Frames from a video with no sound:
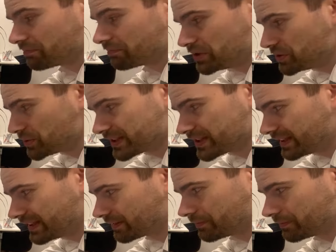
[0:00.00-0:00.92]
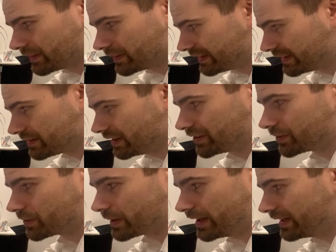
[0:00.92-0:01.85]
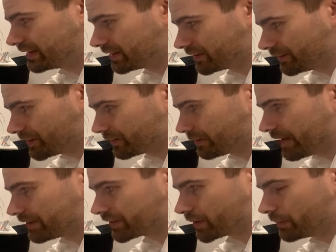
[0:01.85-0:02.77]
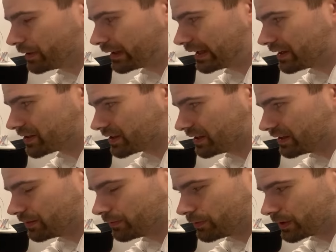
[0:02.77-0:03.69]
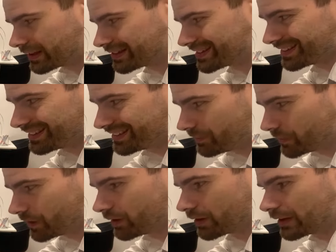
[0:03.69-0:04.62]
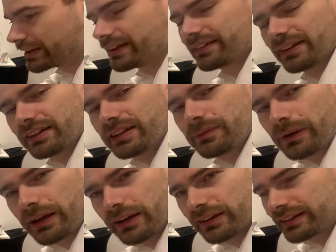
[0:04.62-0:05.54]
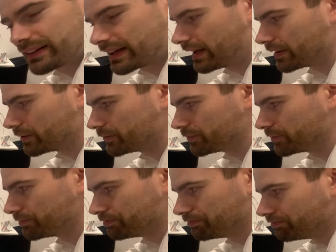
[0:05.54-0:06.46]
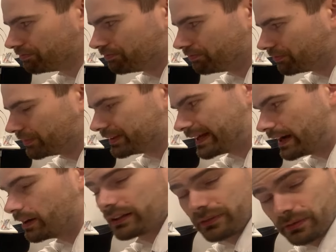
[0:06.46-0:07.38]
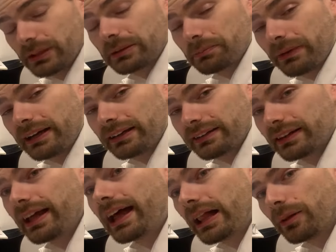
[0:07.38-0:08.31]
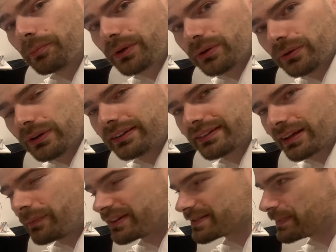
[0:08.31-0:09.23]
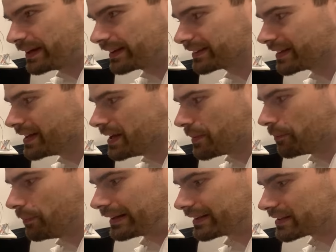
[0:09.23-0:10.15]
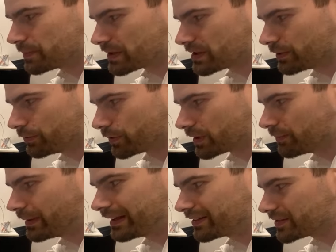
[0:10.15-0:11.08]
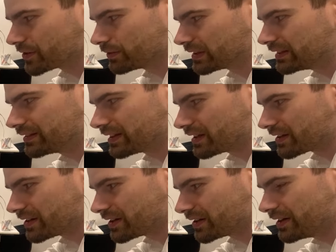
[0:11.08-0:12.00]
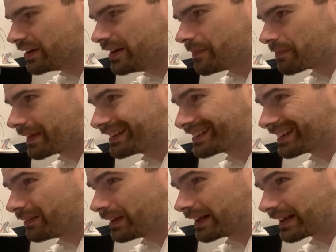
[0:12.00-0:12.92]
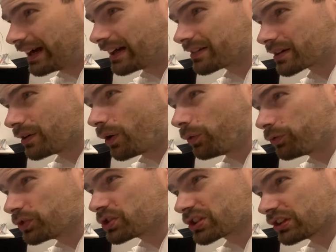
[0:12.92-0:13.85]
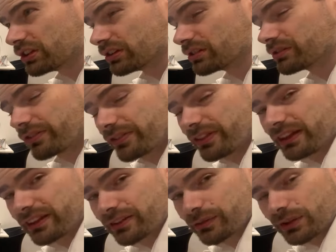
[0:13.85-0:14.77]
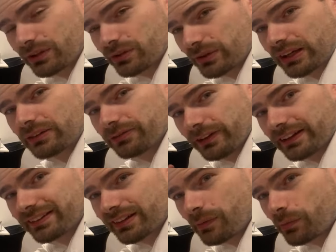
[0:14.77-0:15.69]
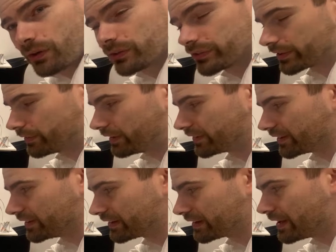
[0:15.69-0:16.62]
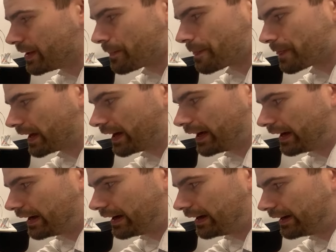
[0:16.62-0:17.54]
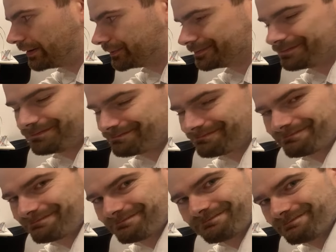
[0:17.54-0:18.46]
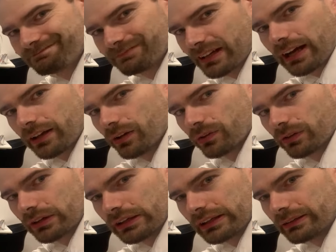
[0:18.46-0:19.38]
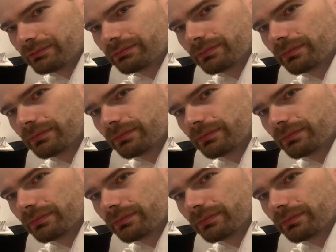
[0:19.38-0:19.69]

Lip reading: use it. It's great. It's very fast communication, works similarly as an email. It kind of, yeah, it might help you in some aspects, but especially for the Ministry of the Interior and some like other official things where you can face some consequences, I don't really